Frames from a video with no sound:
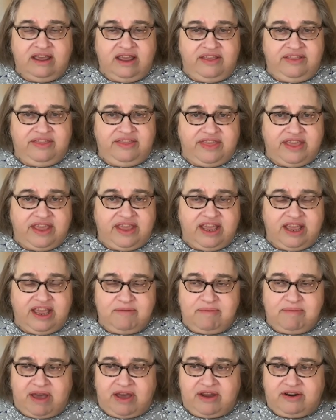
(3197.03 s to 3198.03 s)
in thinking
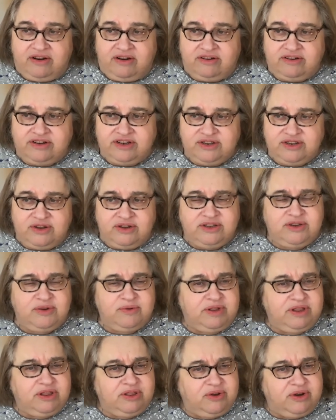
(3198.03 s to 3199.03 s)
about her. She's
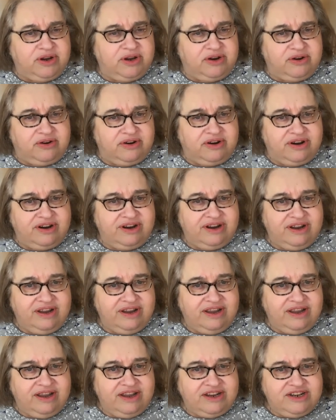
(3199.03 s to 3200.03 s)
also a lawyer.
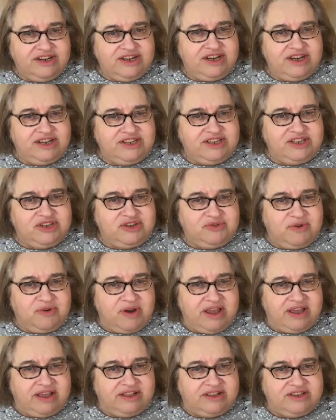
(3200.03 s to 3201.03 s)
She has
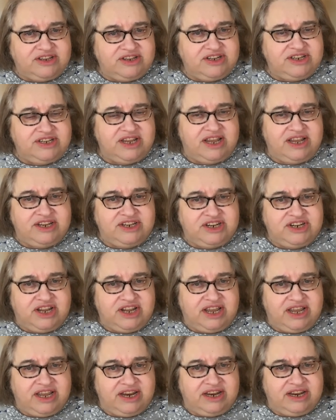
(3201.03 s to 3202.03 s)
strengths. She's
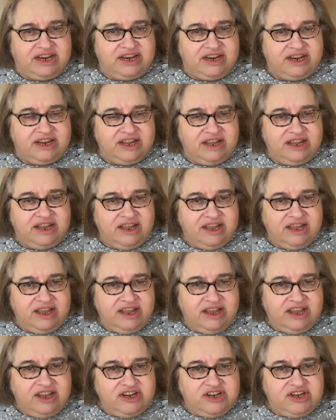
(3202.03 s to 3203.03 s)
educated.
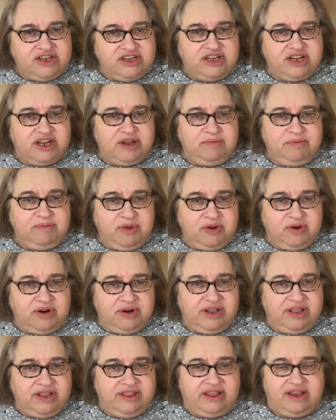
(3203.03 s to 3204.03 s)
She has a
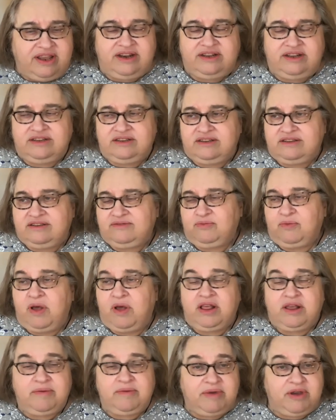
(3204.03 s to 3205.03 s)
community that is
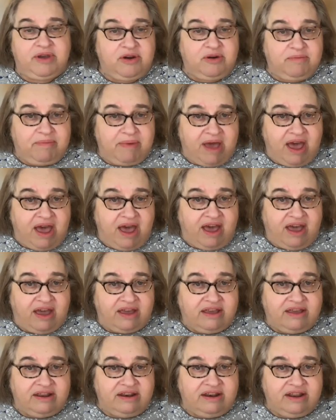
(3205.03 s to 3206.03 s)
welcoming her
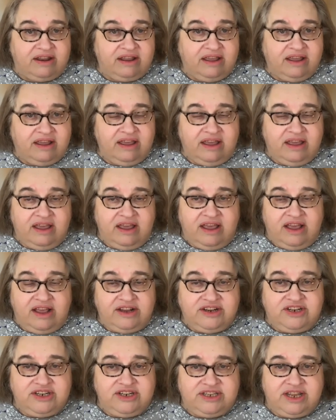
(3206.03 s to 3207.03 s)
back. And,
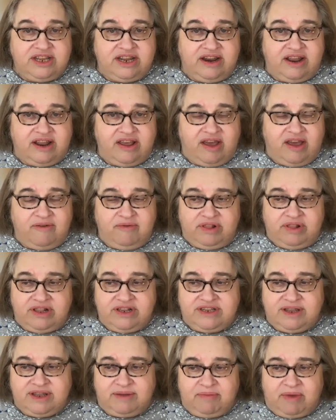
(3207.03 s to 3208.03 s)
and she said, I
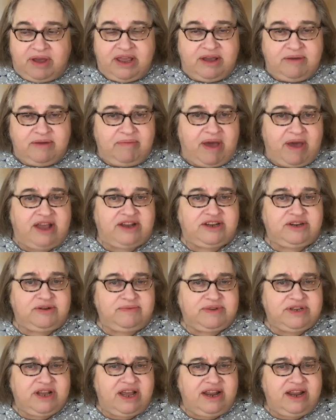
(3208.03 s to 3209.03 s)
realized that my compassion
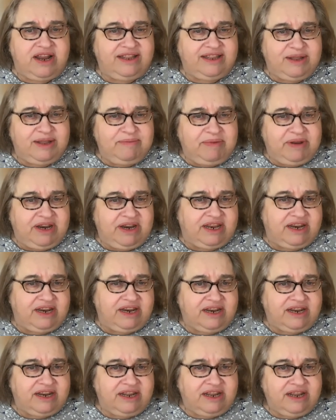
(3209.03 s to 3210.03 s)
was kind of limited